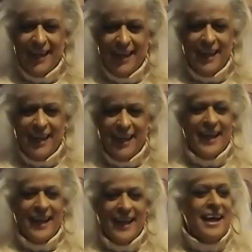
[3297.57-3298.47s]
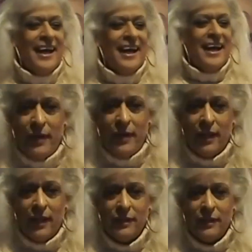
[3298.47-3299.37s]
um, my
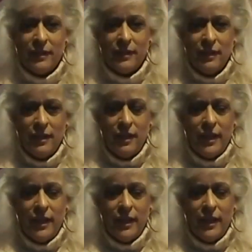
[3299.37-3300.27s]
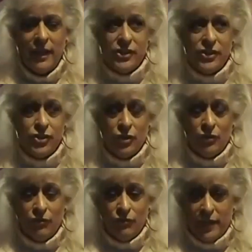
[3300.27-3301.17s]
email is
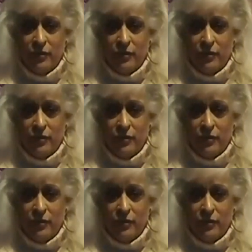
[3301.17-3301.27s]
Jovana